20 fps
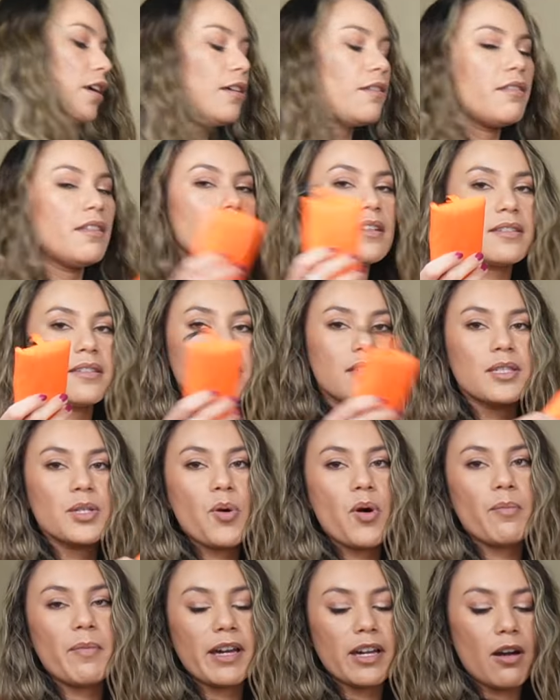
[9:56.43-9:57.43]
This needs to
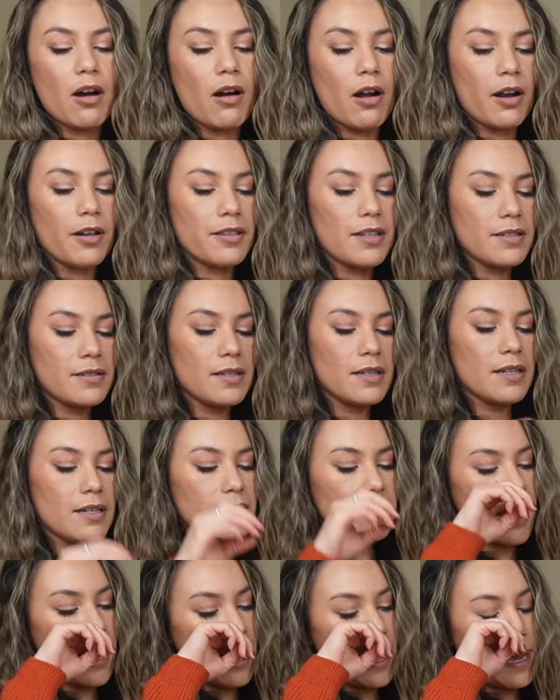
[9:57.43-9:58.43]
go in my car. This
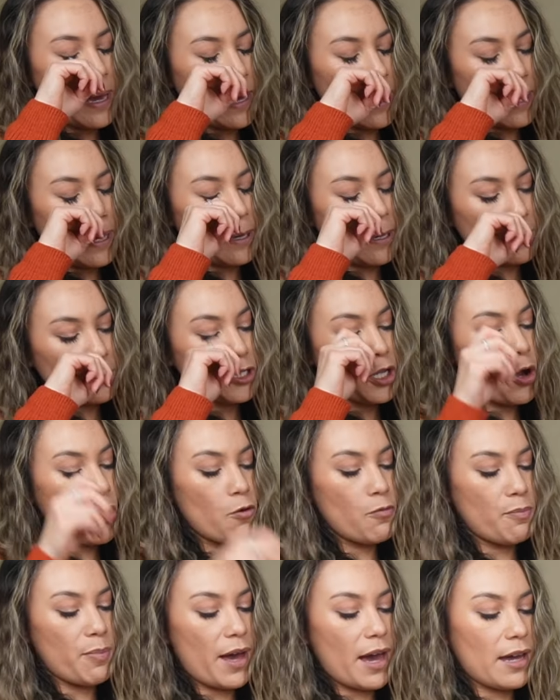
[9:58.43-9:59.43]
is a
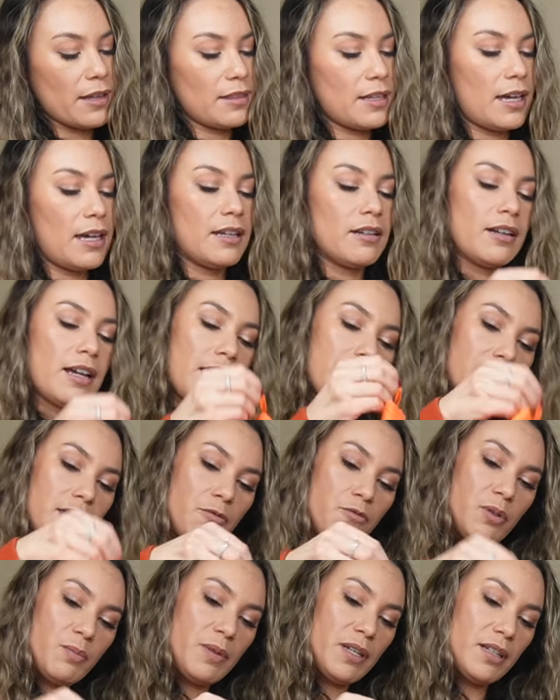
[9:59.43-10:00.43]
tote bag that I
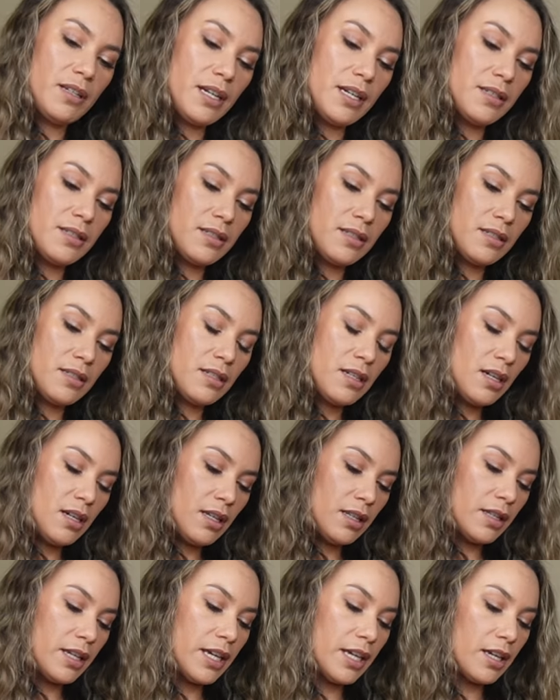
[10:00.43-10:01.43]
think would be nice,
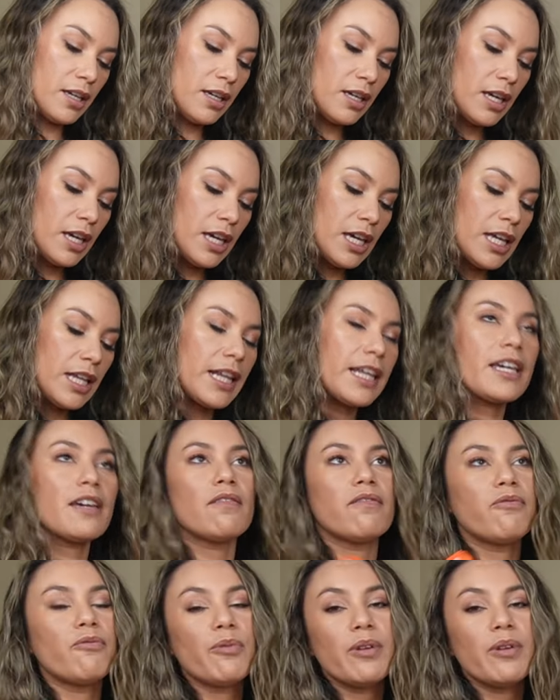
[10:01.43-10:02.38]
like if